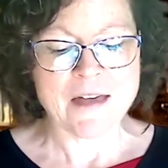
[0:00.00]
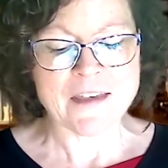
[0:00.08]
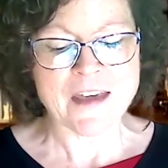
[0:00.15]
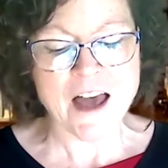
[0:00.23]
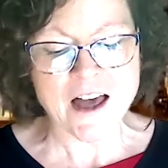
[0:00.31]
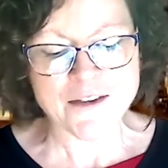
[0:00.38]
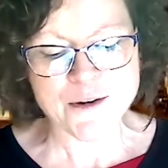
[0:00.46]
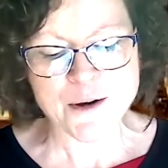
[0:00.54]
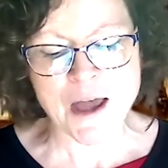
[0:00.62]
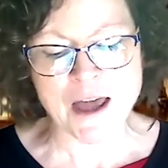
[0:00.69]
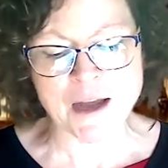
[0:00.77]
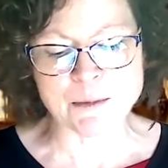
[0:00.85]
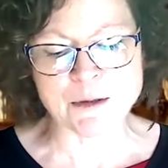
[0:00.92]
The other
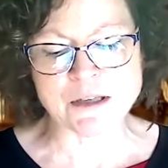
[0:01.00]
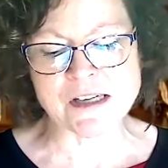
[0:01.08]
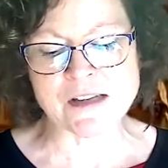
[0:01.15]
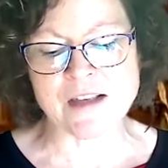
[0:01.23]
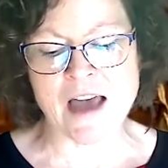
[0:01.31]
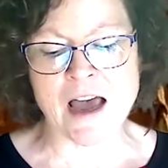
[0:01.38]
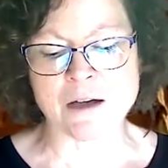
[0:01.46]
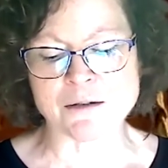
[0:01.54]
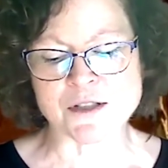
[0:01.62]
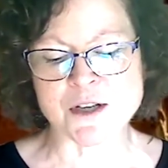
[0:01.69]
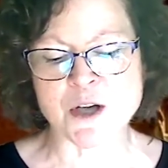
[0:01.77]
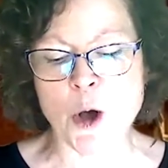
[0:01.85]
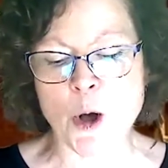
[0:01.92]
animals in the
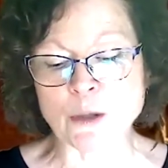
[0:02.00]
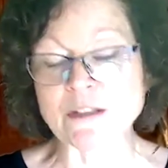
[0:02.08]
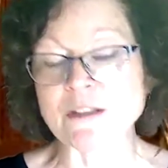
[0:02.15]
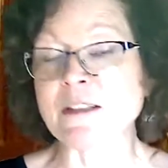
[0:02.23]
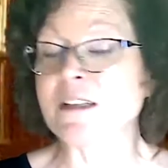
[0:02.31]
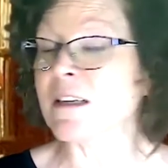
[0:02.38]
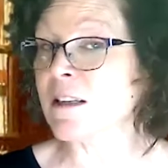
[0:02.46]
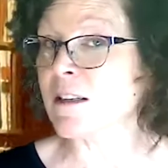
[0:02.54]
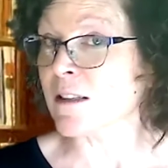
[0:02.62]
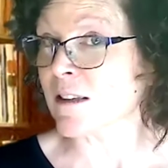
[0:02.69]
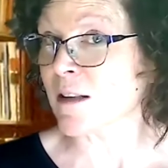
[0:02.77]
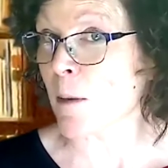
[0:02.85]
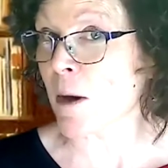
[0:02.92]
house called
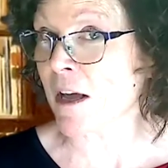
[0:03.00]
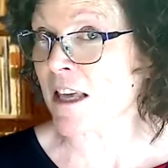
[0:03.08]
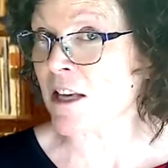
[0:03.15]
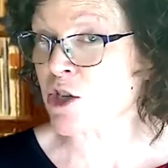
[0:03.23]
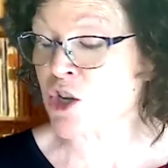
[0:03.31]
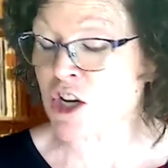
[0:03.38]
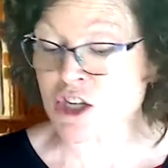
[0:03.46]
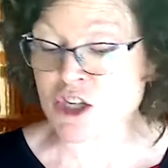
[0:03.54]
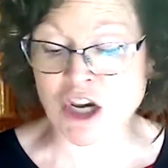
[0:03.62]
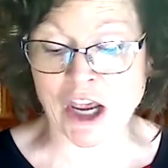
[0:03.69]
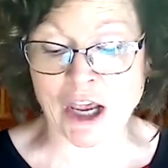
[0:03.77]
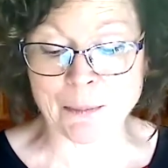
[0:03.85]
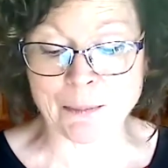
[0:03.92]
the monkey
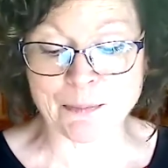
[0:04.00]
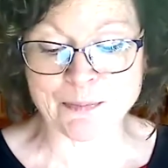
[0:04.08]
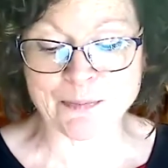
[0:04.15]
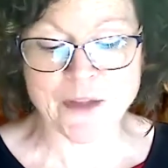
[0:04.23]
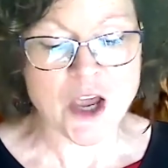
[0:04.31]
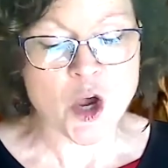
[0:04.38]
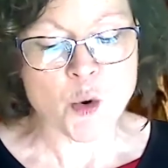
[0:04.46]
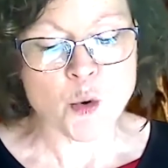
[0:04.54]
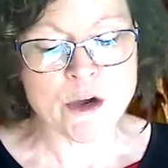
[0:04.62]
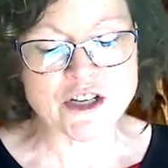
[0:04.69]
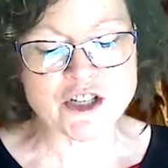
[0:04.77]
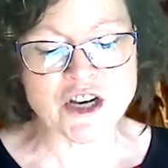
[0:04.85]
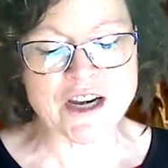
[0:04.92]
Chi-Chi,
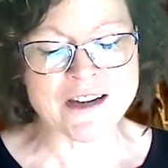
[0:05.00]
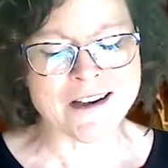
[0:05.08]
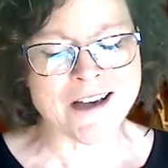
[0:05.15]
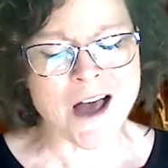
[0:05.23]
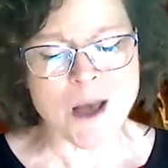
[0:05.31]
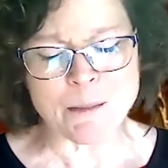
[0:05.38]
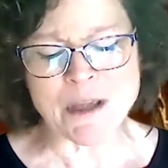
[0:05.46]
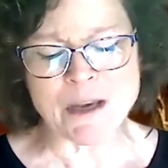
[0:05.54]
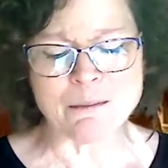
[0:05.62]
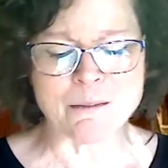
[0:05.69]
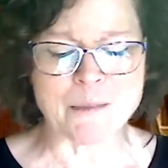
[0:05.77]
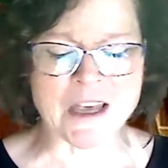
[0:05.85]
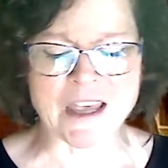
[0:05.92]
which in
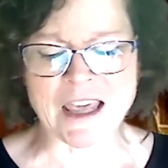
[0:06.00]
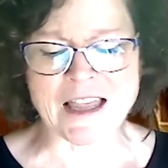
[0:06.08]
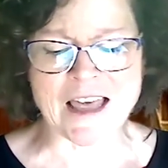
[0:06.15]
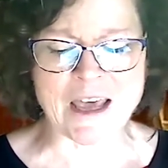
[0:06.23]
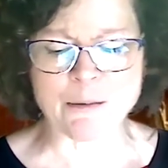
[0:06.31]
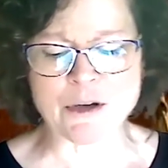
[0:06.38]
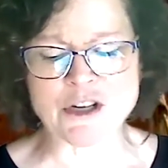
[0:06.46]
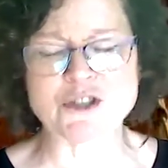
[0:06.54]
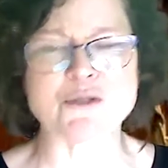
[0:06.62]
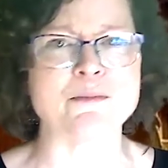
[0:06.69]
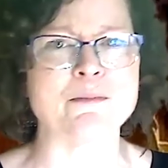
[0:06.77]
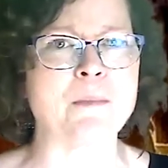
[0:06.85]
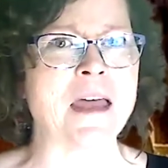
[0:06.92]
common monkey
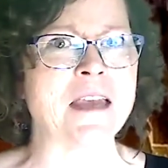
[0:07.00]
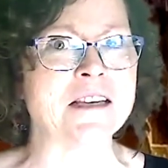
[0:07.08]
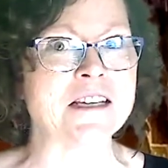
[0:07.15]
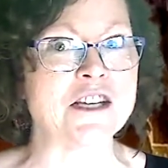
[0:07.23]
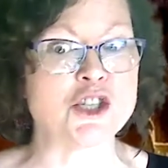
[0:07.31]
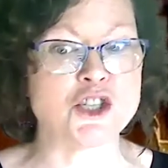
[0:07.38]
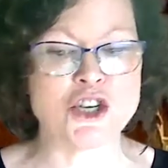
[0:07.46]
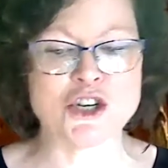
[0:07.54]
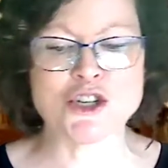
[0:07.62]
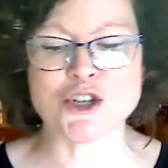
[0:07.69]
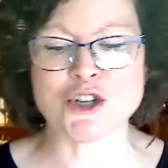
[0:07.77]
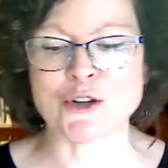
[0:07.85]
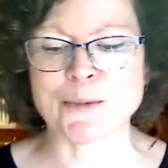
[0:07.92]
language meant
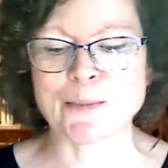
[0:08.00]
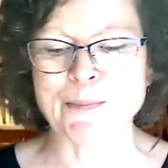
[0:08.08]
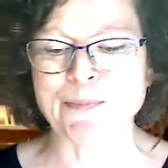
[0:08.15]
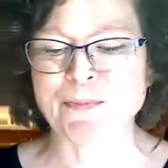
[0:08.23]
ginger.